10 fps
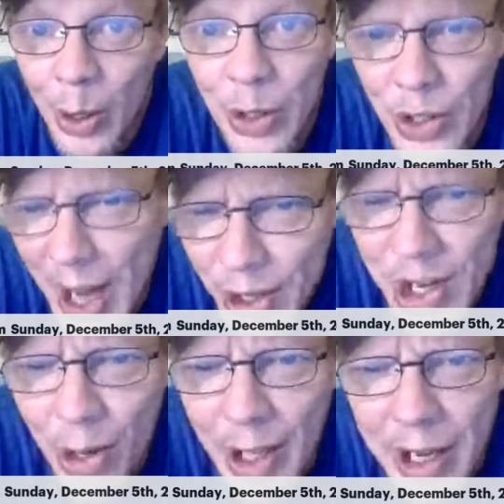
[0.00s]
Does that
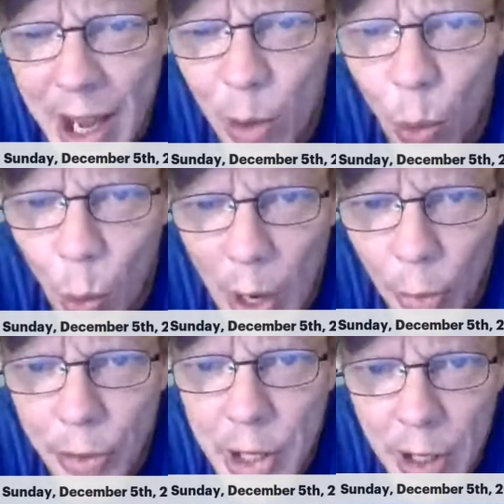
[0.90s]
sound like a
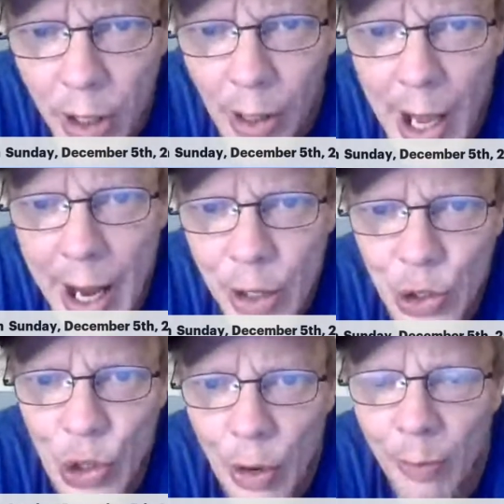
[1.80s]
wealthy
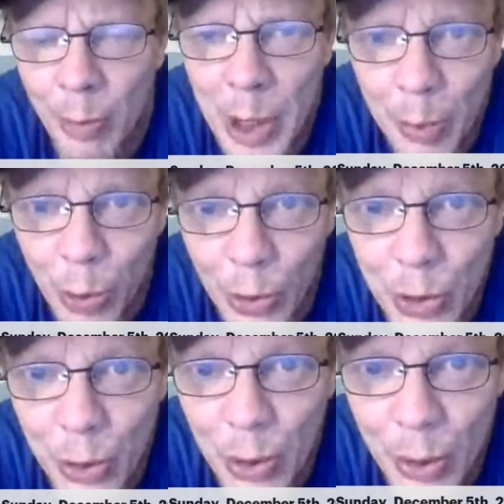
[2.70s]
class of people
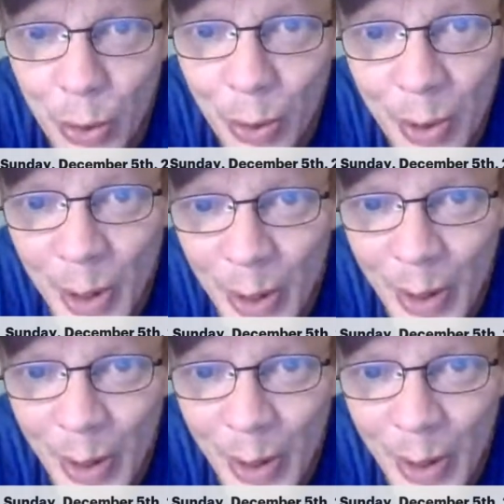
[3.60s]
to you?